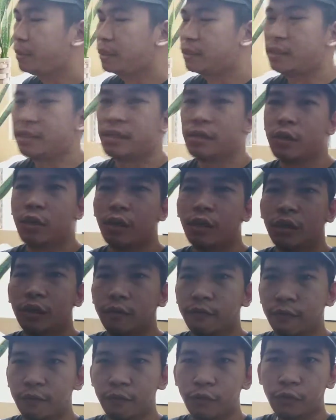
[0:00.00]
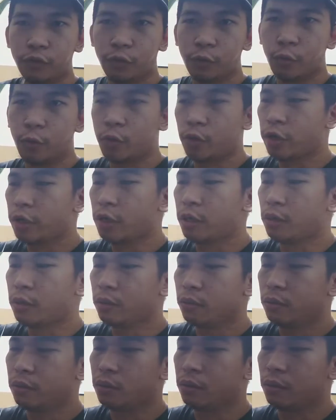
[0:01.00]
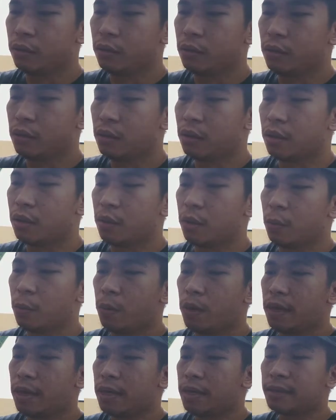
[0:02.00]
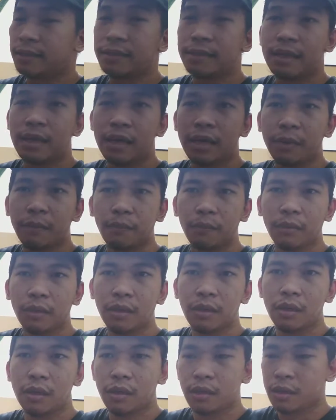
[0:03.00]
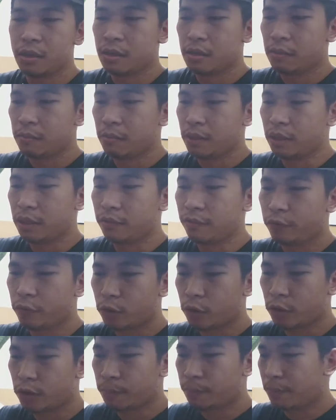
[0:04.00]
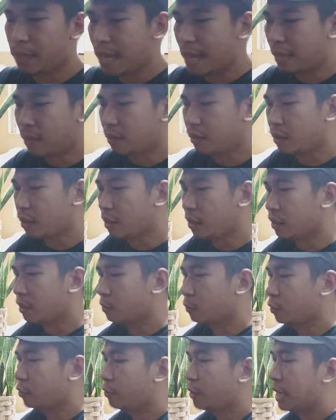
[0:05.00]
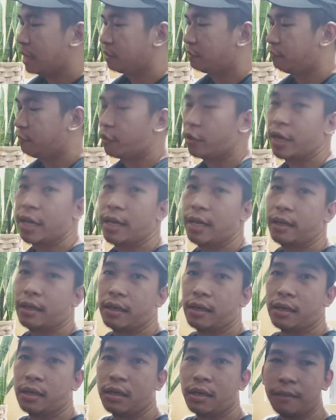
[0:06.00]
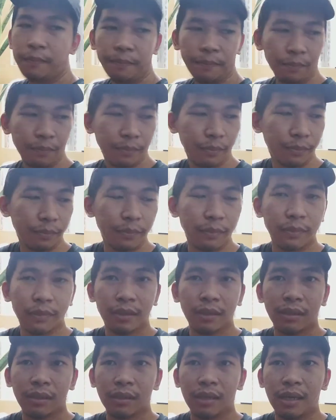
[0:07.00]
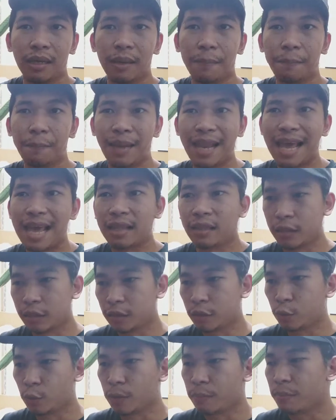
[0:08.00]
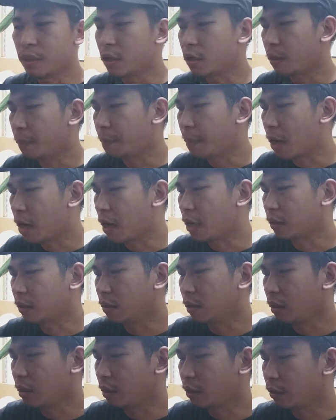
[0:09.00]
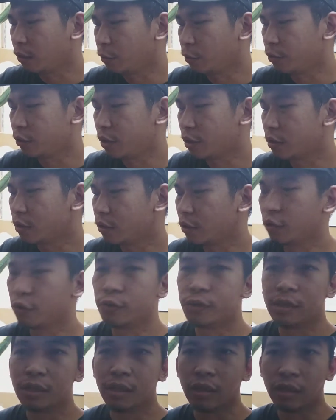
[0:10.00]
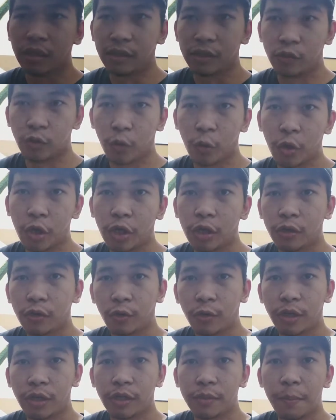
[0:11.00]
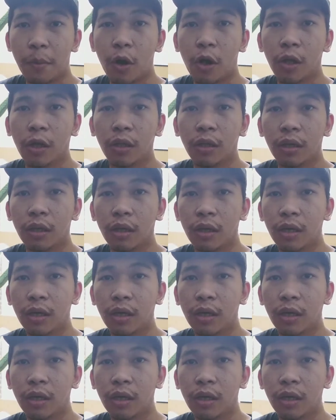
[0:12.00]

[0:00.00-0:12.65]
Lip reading: pieces of soil one at a time. But if you're planting or transferring a plant into a bigger pot and you're just using the soil or a small